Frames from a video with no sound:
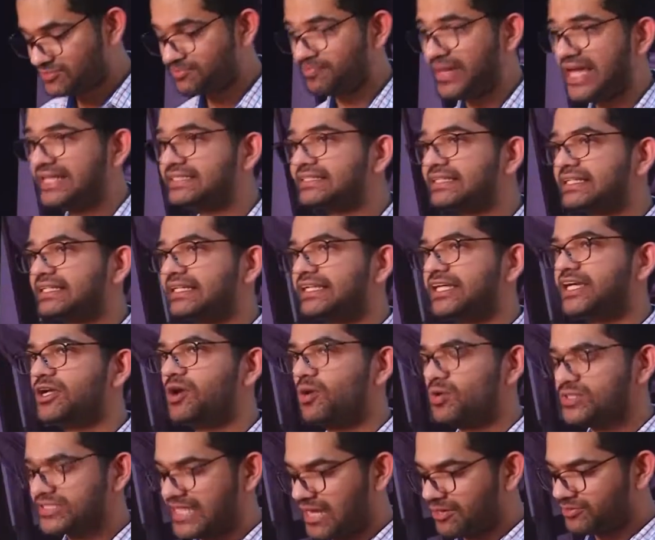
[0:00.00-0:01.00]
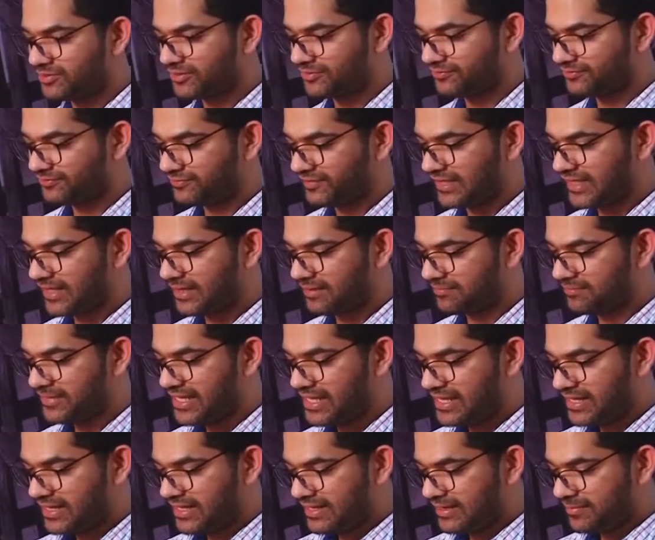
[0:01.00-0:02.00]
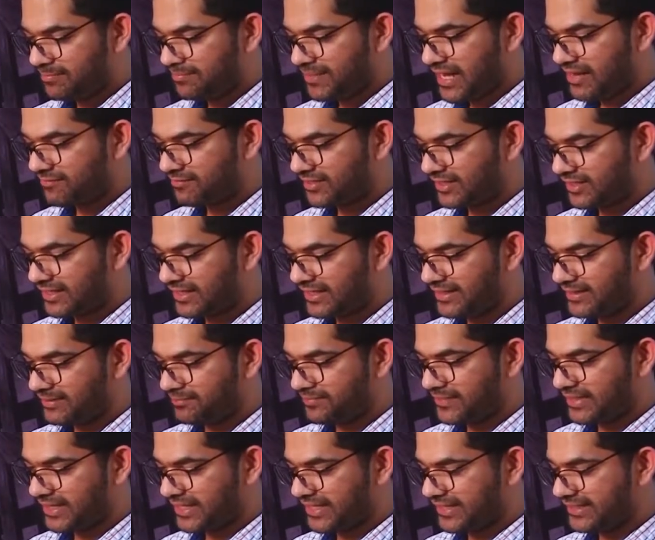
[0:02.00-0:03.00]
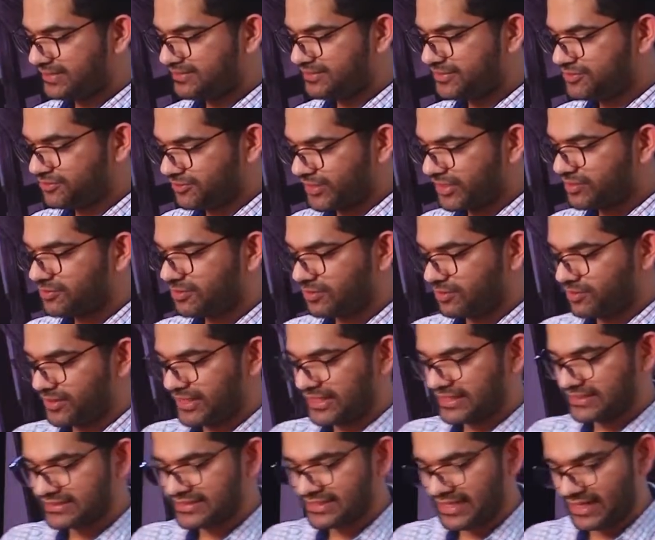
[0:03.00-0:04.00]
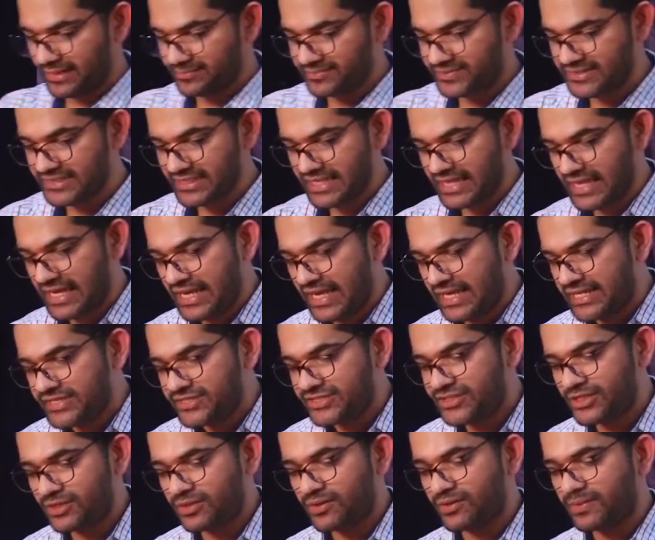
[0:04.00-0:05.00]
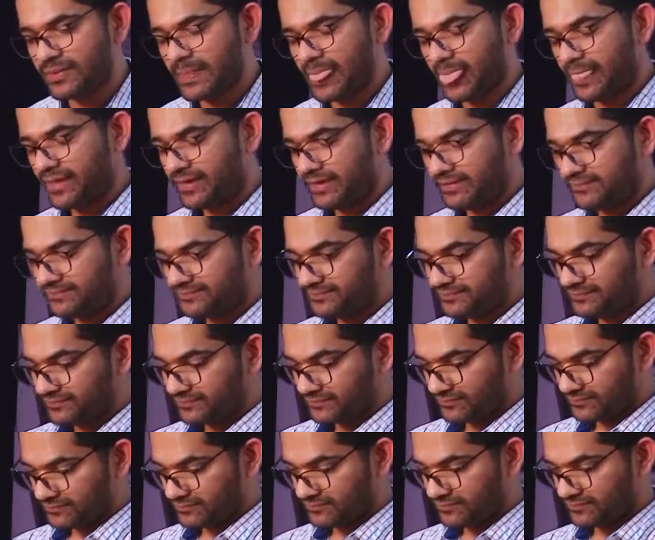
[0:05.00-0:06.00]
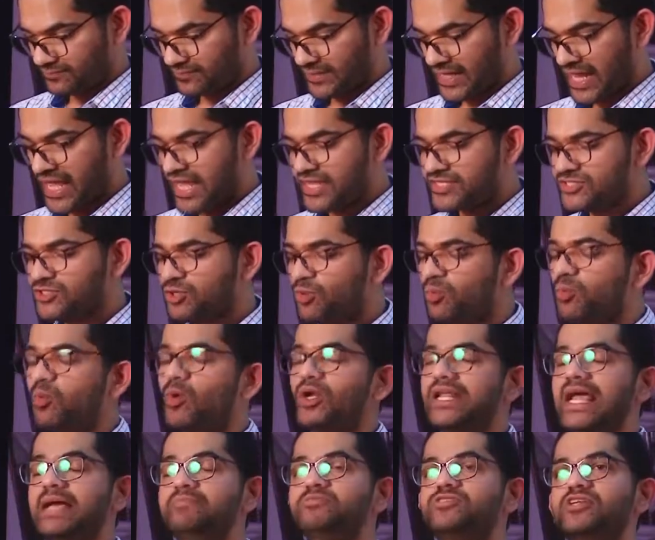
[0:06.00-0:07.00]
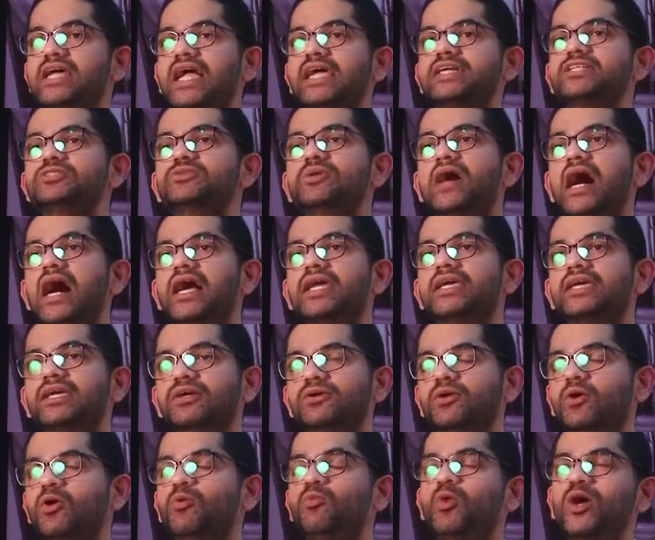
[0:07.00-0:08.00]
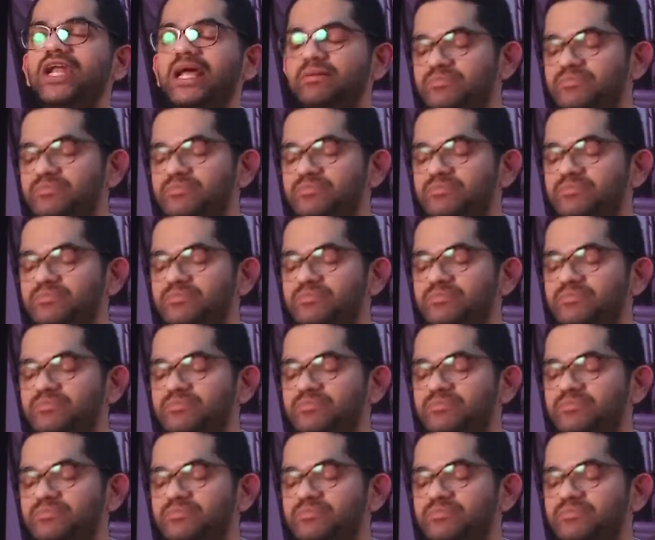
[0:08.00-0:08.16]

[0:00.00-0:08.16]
basically goes out of power during colonial times. So what I'm trying to argue, or what